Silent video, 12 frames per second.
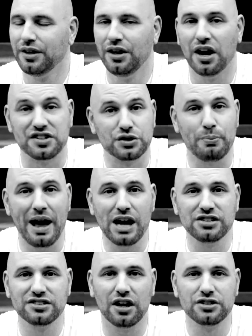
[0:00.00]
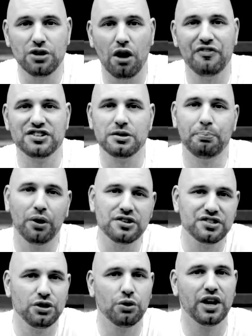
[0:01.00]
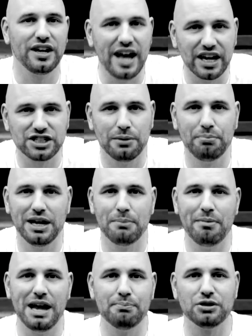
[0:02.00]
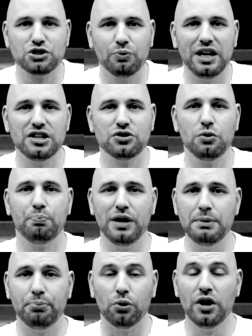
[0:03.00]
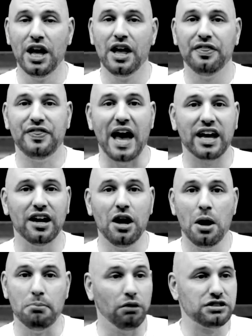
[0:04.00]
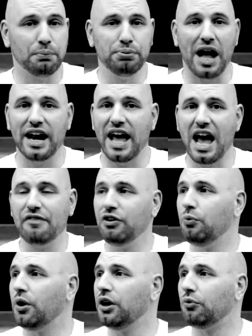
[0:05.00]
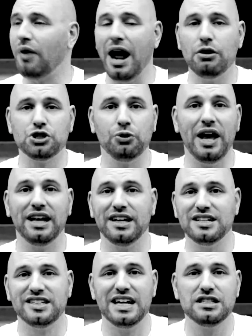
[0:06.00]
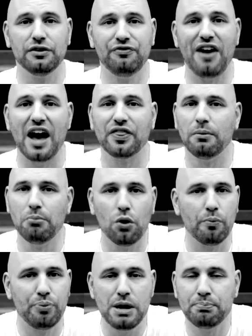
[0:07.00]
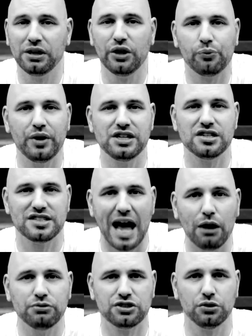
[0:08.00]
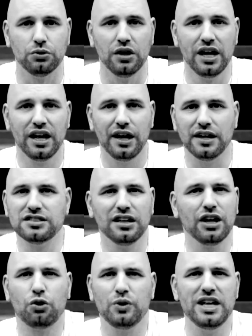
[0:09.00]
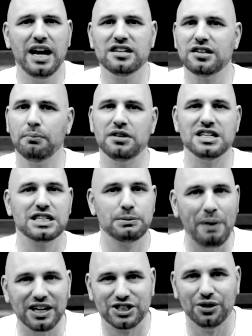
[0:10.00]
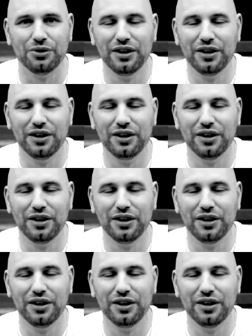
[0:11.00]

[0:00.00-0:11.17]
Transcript: A smile starts off as a personal connection being made between two people that could multiply to everyone around you and intensify the more people it reaches out to until it creates something special,